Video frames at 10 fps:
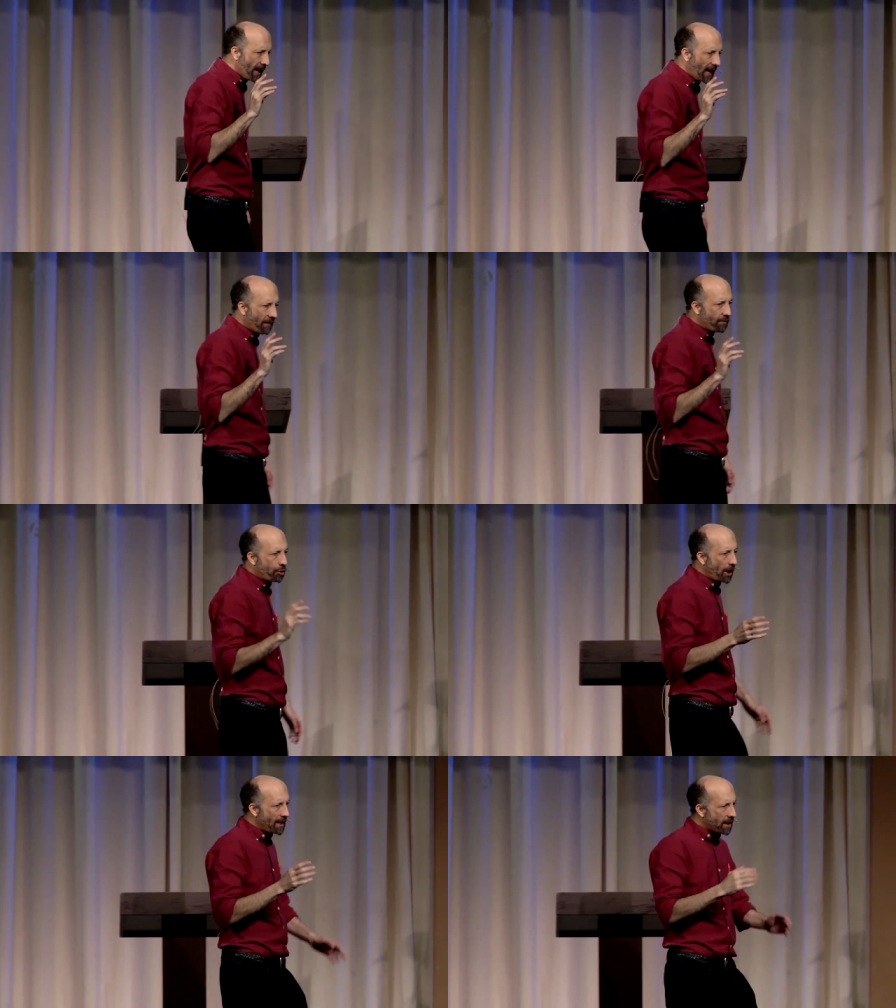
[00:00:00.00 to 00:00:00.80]
If
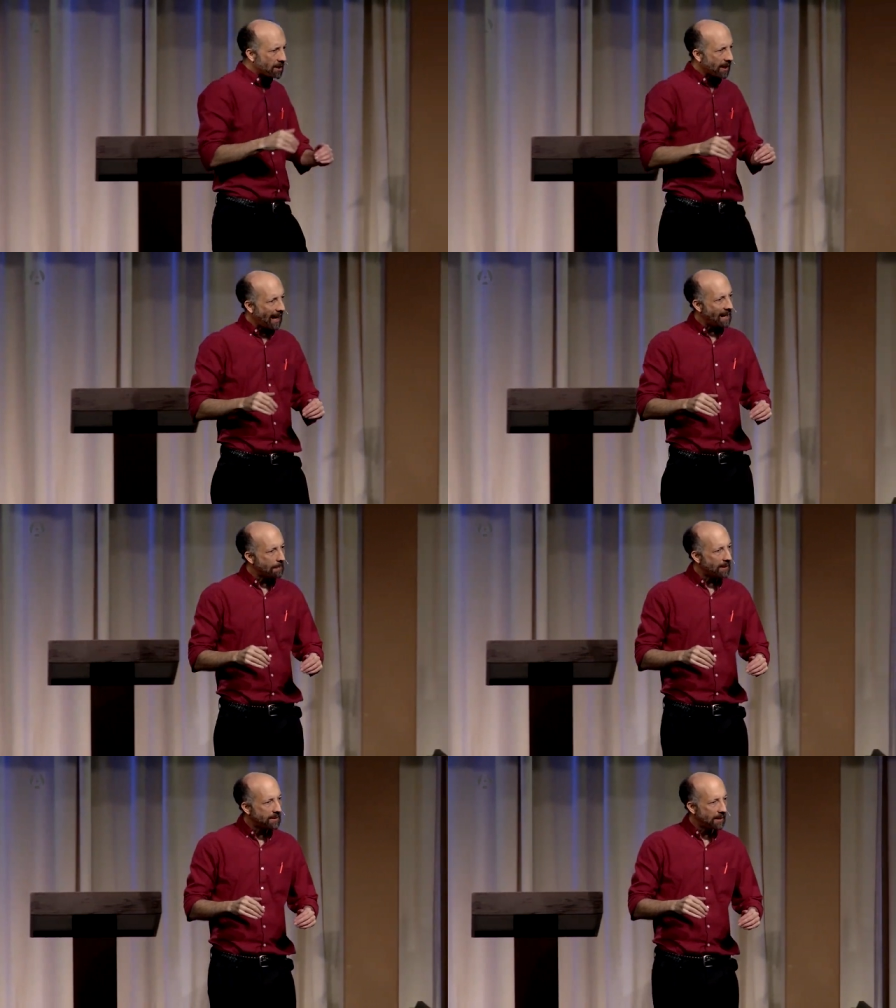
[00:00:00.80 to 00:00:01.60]
Jesus
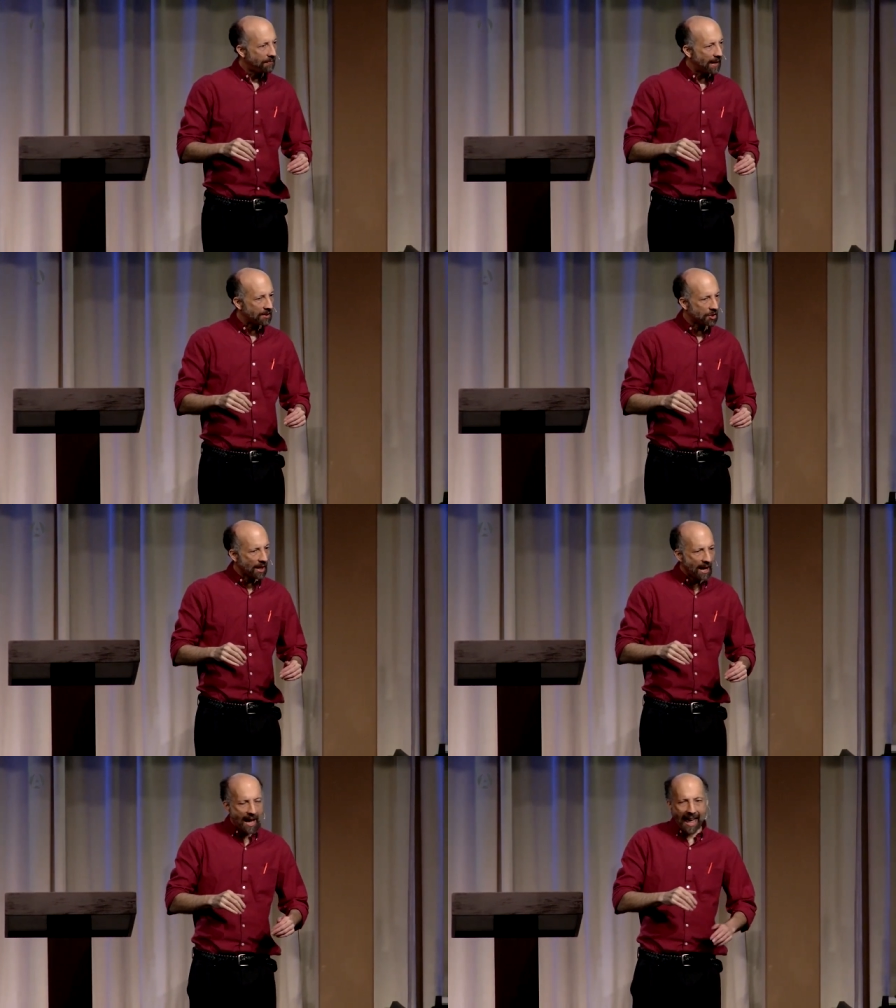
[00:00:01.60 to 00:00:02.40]
came and did
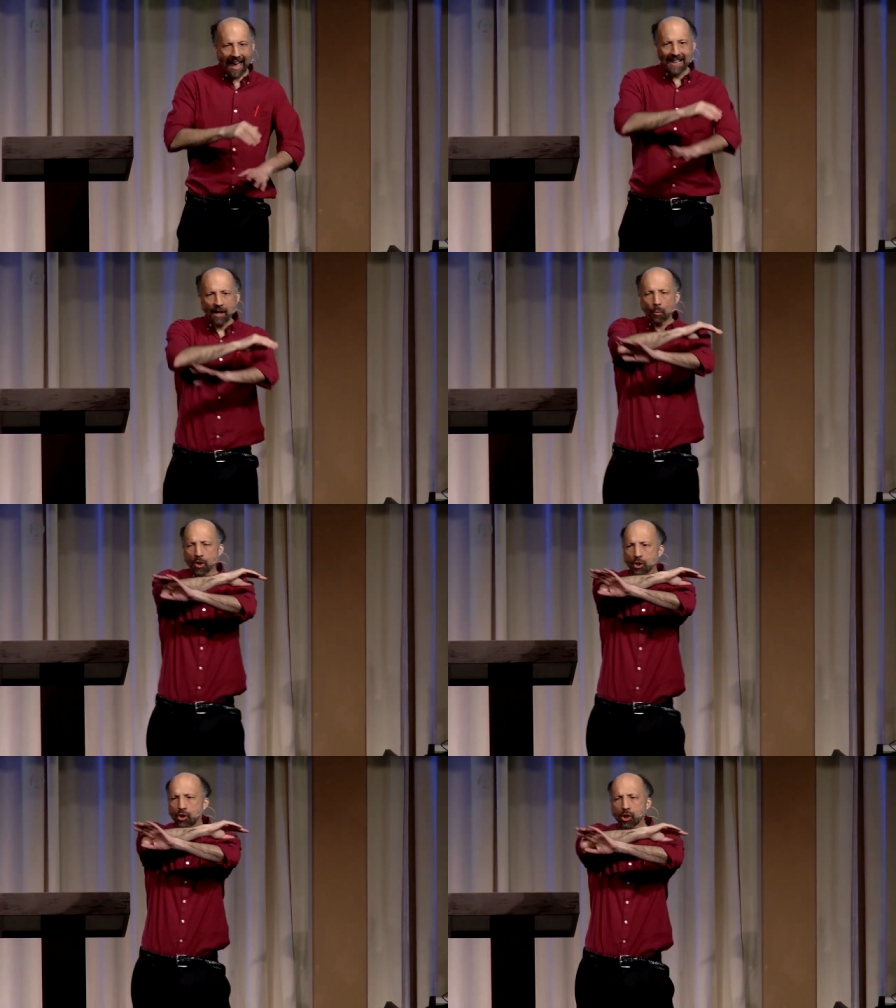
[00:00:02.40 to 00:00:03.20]
this, and it
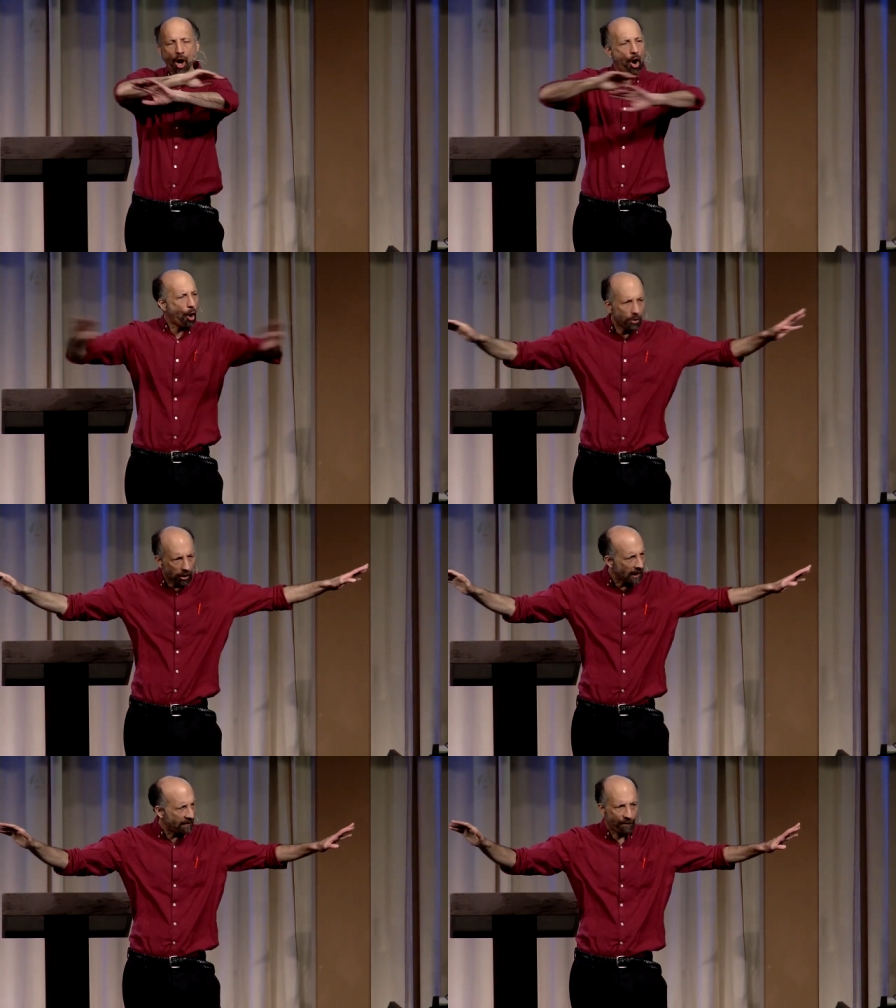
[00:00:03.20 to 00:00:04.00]
was
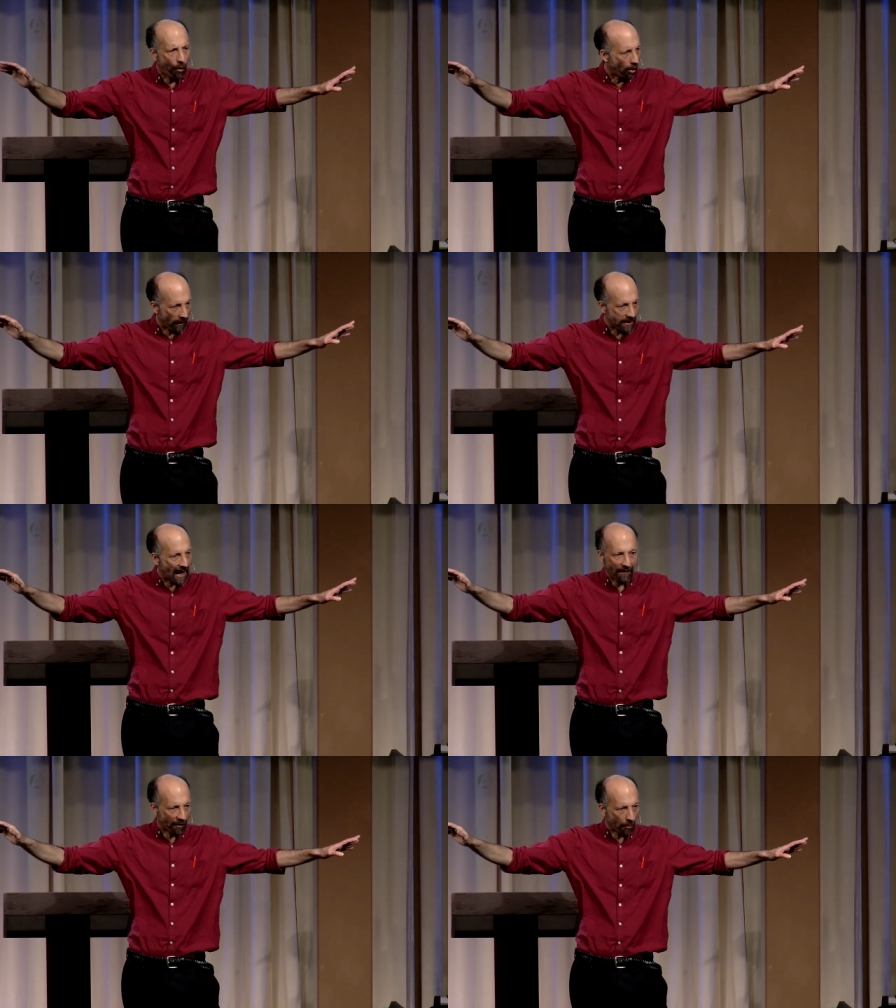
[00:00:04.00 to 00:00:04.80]
totally foreign
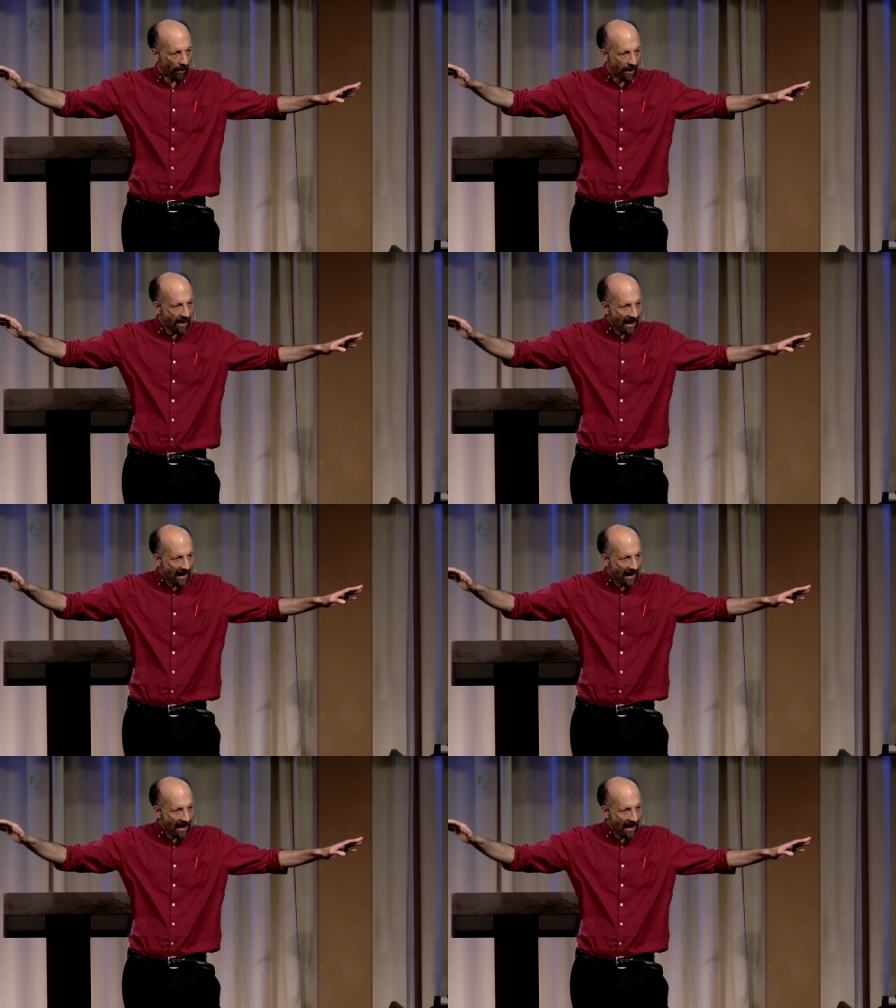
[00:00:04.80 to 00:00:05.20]
to everyone.